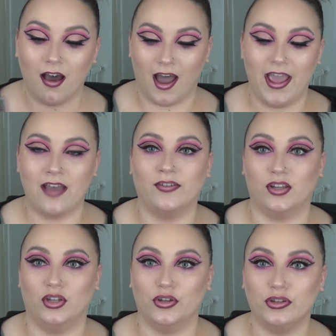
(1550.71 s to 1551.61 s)
I
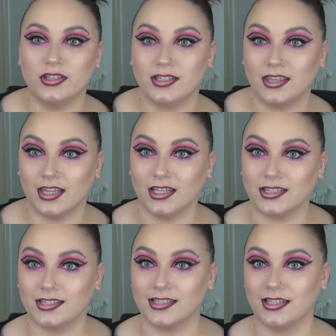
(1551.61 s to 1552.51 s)
haven't used
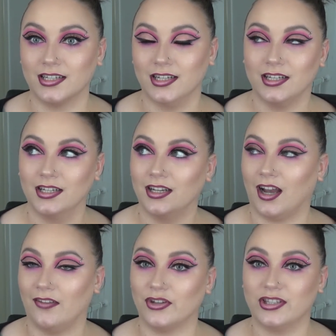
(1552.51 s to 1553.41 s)
this,
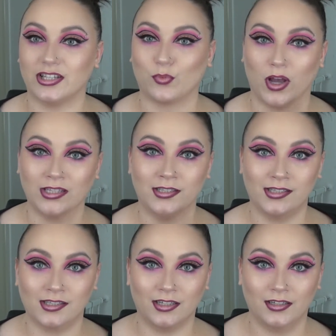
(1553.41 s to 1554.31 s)
I've used this
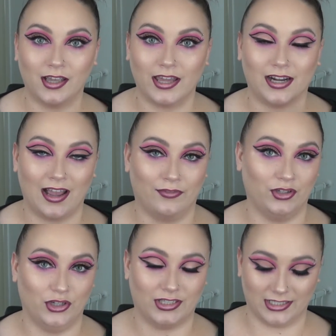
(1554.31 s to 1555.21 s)
once and I haven't
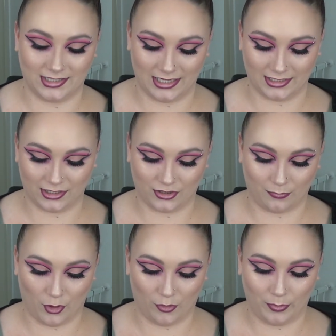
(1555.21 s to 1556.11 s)
used it since, so I'm
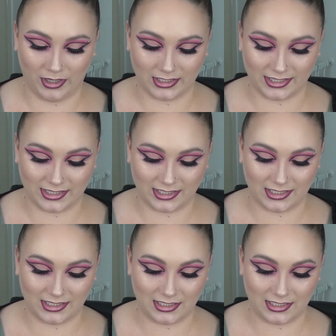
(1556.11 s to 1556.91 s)
hoping it's,